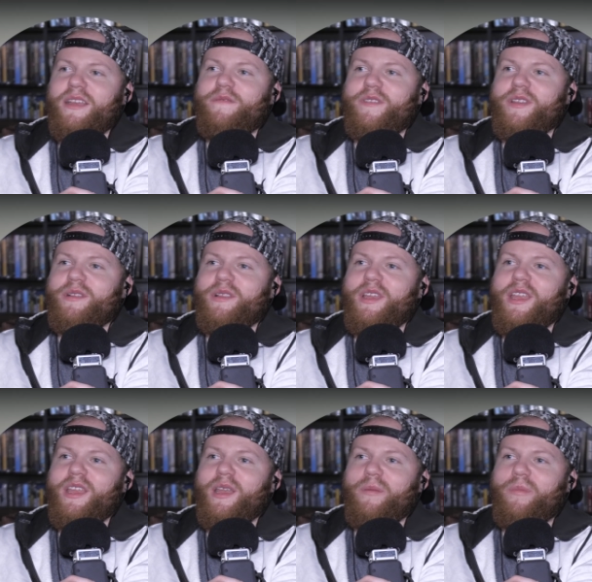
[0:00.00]

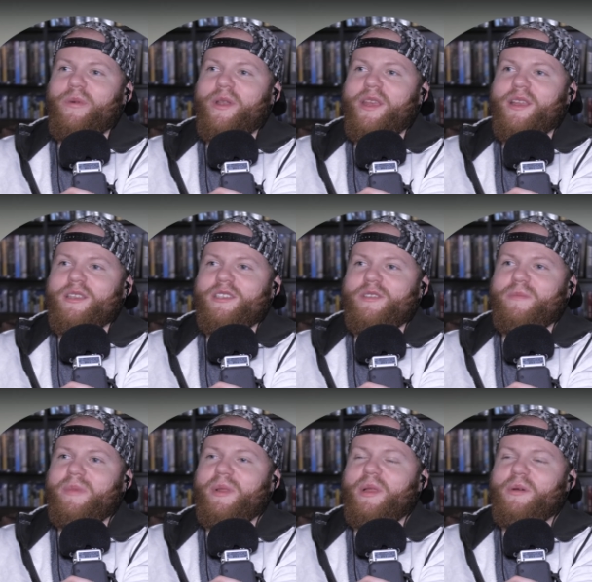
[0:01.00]
Definitely a pretty
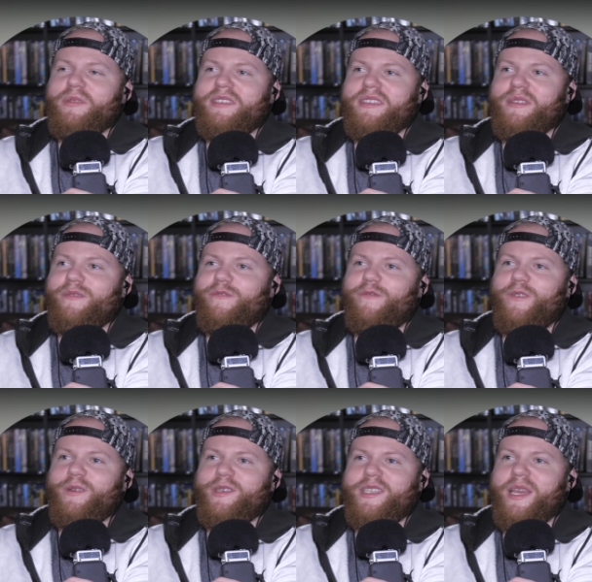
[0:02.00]
explosive
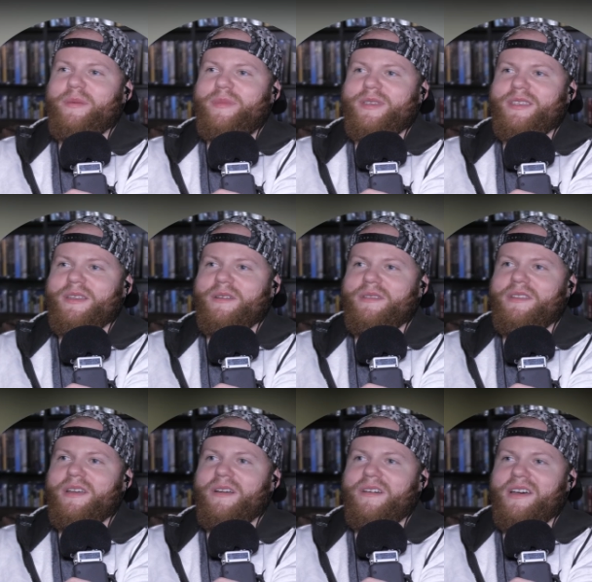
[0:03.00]
first episode,
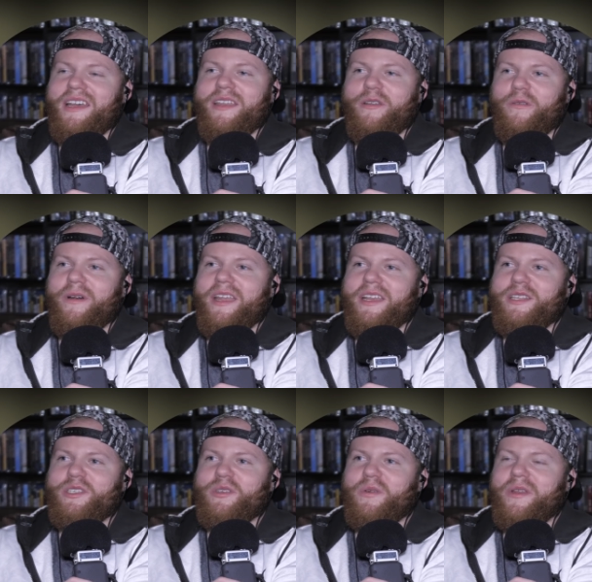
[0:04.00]
though. I quite
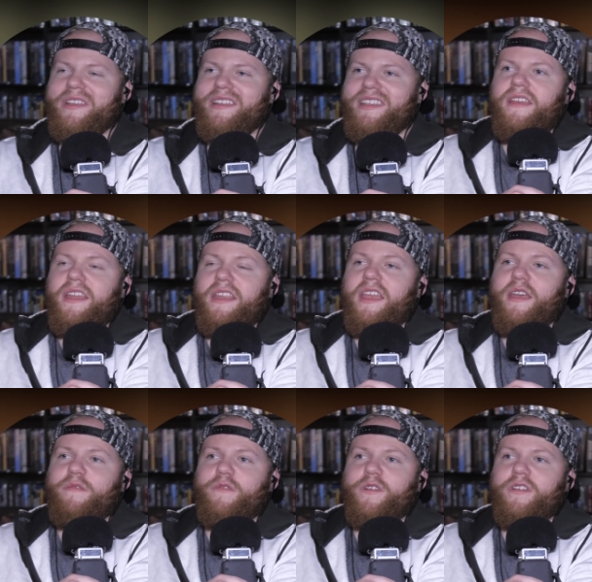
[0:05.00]
enjoyed it. And
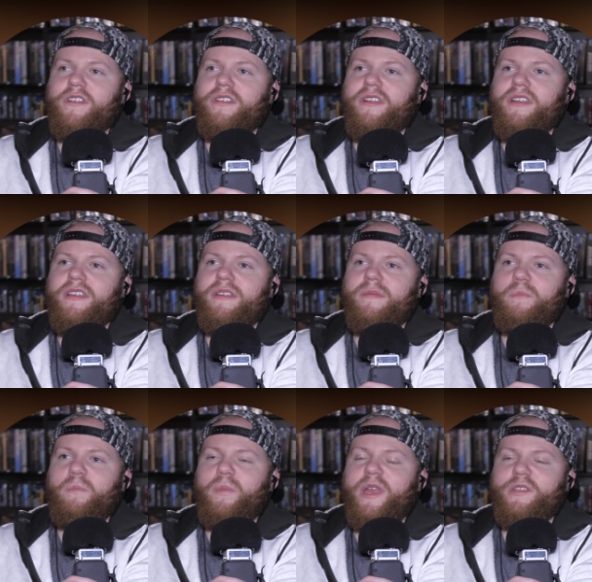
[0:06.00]
yeah, for
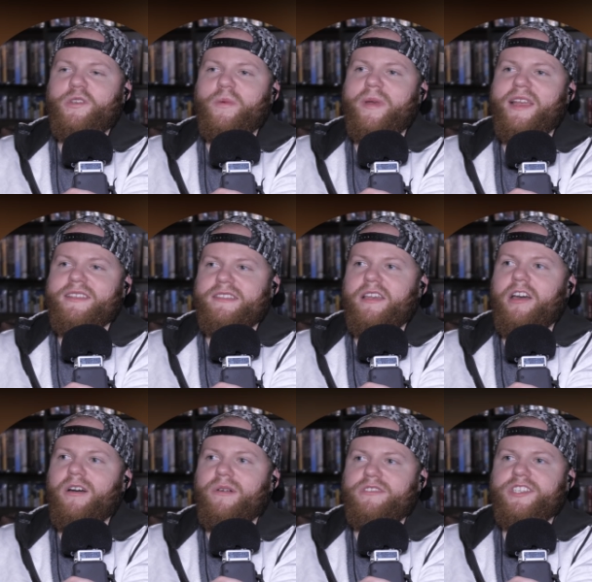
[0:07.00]
Pedro
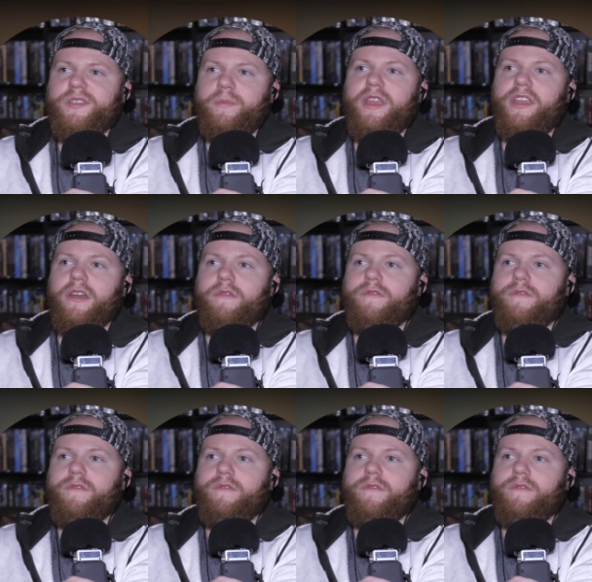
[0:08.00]
Pascal just being a